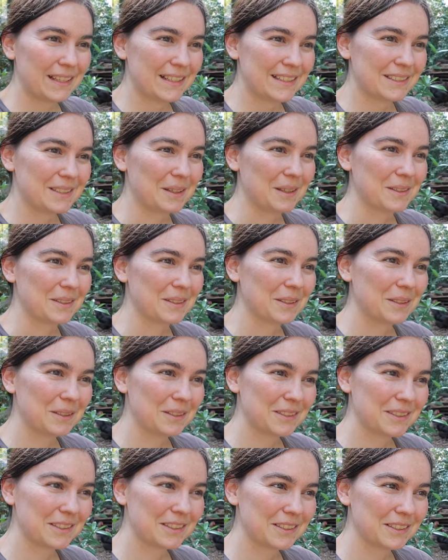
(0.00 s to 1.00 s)
So it's a little
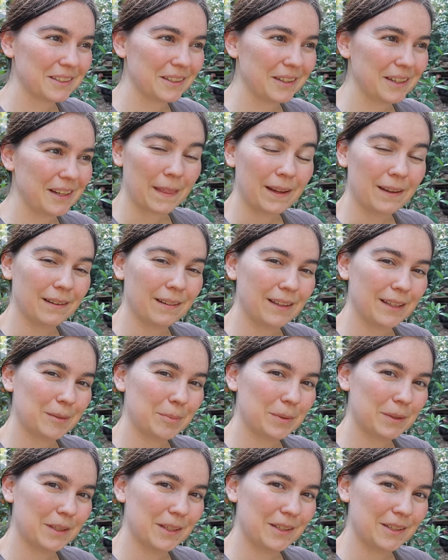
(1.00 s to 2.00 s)
disconcerting. I'll link
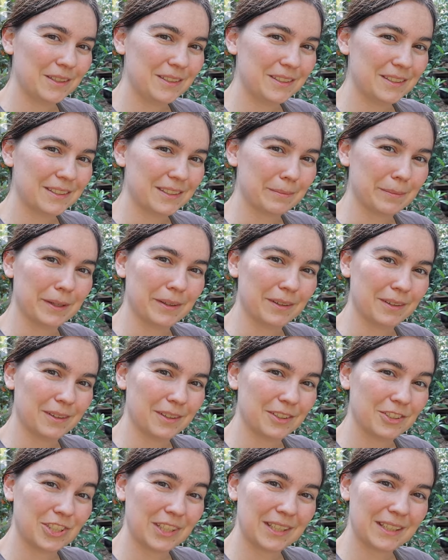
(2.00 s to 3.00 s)
below to some
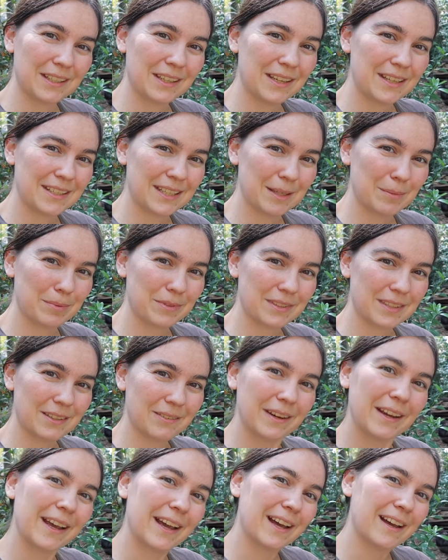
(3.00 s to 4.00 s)
other chicken tips that
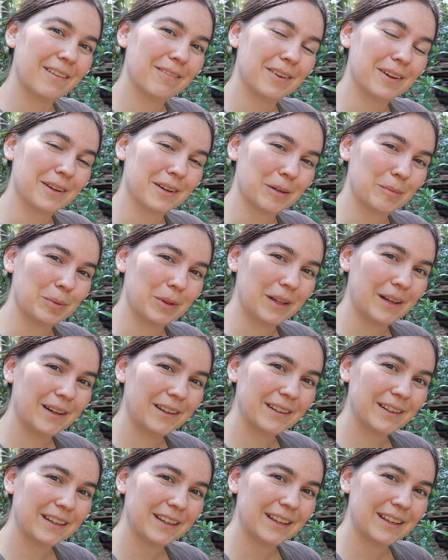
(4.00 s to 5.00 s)
we have on our
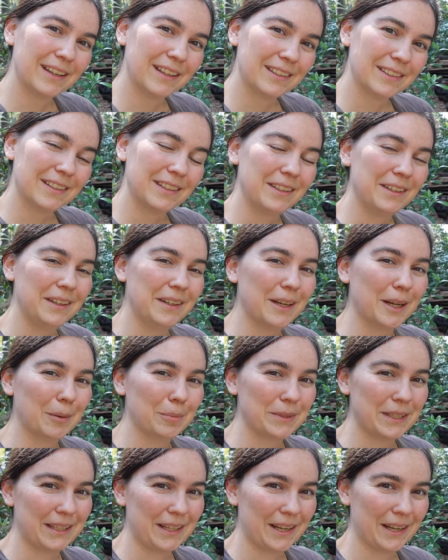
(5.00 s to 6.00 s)
blog so that you can
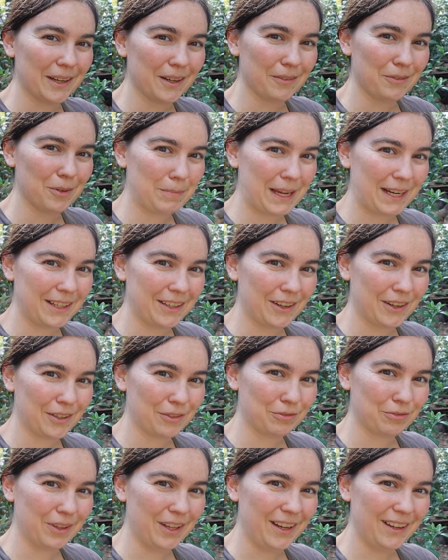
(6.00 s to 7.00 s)
help take care of your backyard
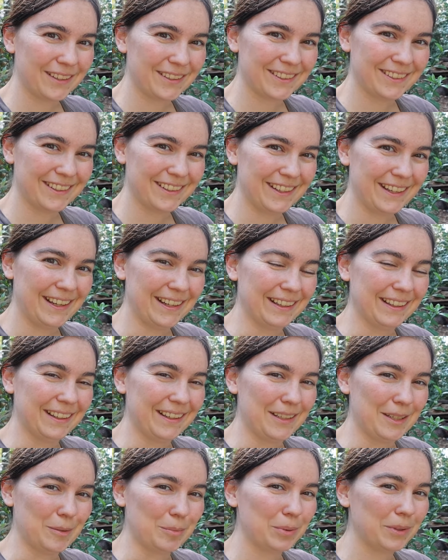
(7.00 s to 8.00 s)
flock so they can
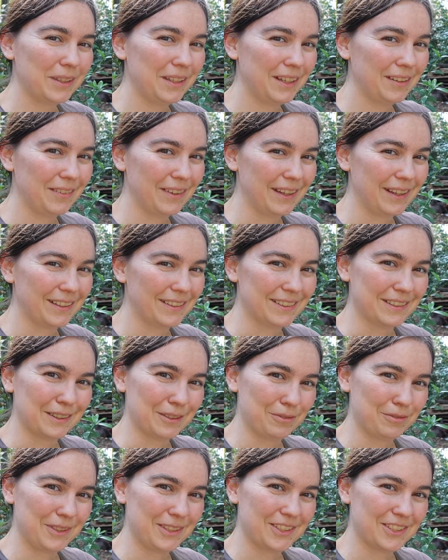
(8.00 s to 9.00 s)
lay you plenty of eggs in
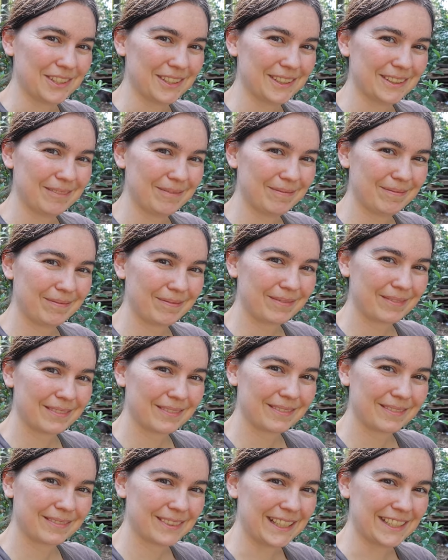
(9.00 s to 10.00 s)
the future.
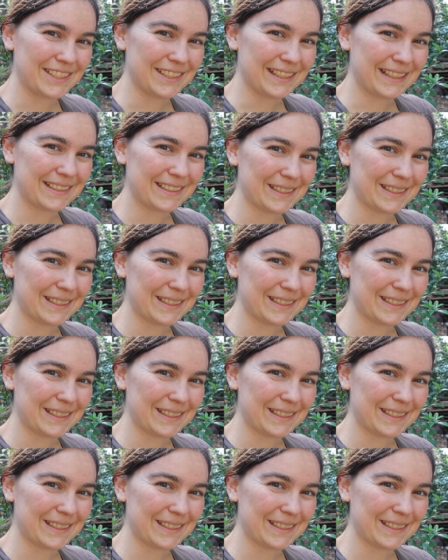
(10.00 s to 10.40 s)
Catch you next